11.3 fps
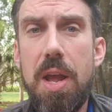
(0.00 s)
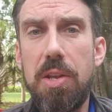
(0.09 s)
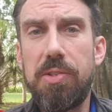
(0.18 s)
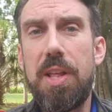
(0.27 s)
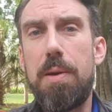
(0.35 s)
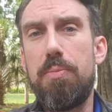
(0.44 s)
And
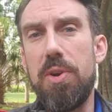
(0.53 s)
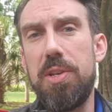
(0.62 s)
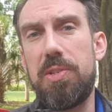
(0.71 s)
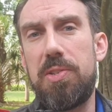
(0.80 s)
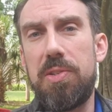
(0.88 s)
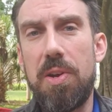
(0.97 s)
so that
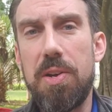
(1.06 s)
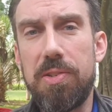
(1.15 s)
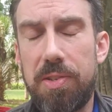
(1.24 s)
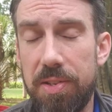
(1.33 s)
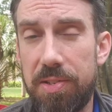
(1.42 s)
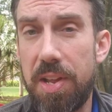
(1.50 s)
brings us
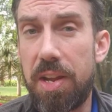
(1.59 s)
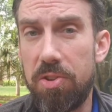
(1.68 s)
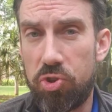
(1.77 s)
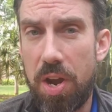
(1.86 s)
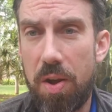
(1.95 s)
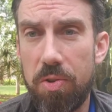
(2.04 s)
to the second
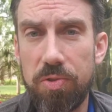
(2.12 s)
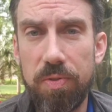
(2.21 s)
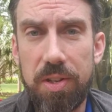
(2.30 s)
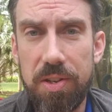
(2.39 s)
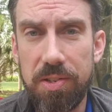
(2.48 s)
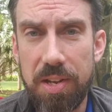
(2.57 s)
challenge of
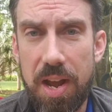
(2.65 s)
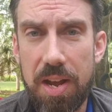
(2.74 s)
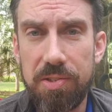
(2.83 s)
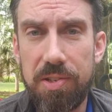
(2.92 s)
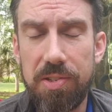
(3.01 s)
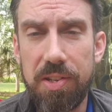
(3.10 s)
Ecclesiastes,